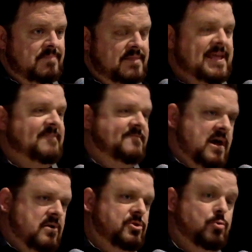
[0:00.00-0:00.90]
They
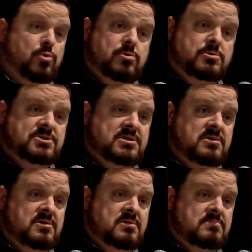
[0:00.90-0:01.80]
followed the rules.
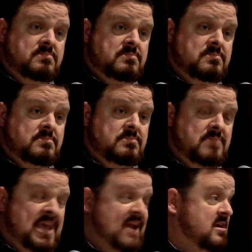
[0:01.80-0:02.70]

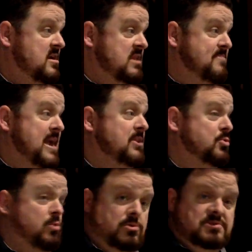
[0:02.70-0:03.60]
Heck, they made the
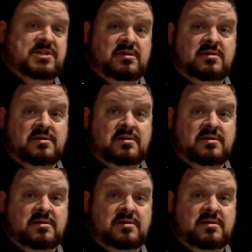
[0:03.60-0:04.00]
rules.